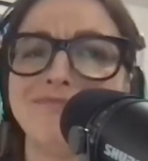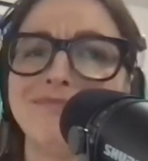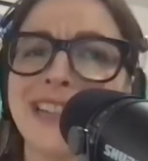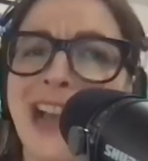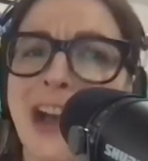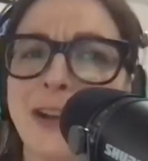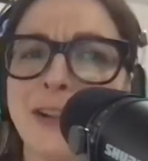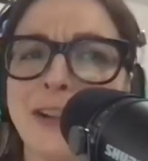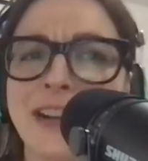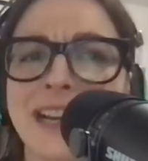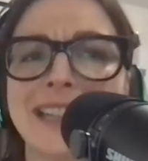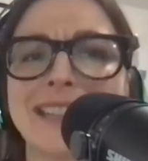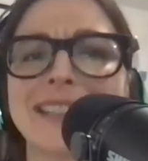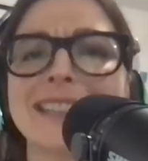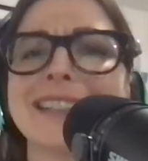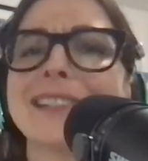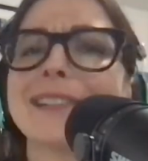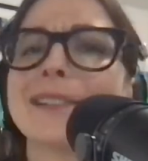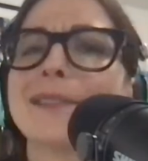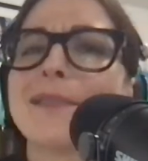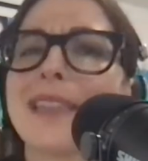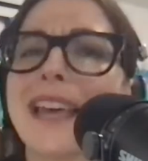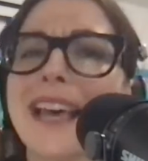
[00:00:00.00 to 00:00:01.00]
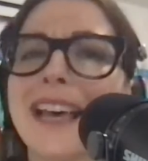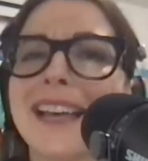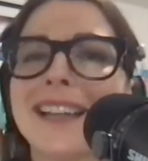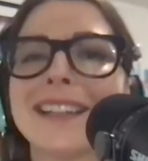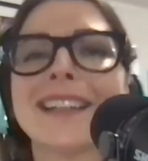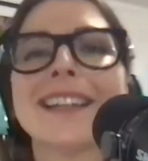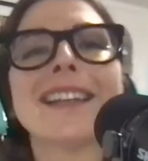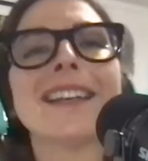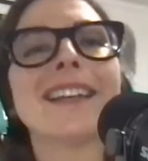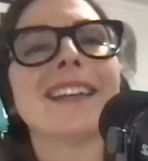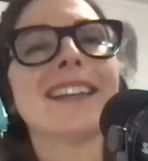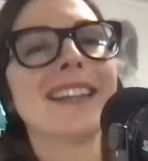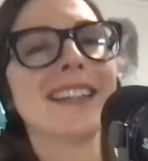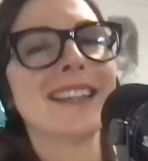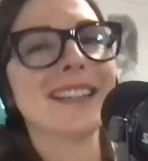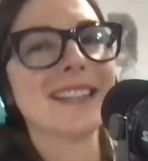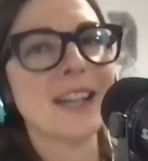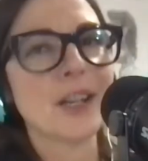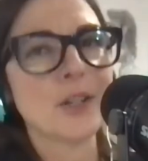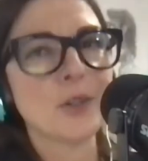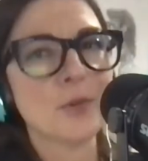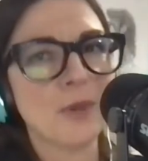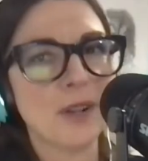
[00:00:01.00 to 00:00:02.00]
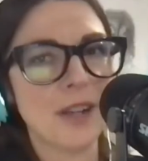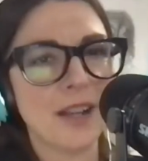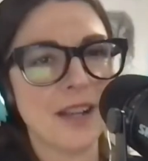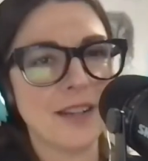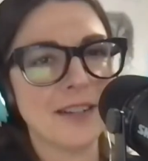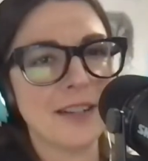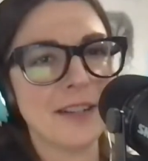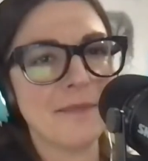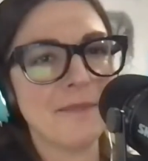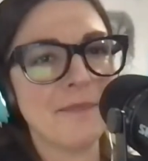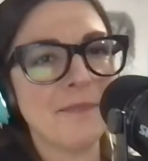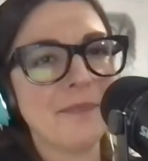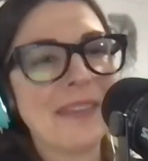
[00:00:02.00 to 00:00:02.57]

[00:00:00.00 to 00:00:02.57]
All right, so that is ashwagandha.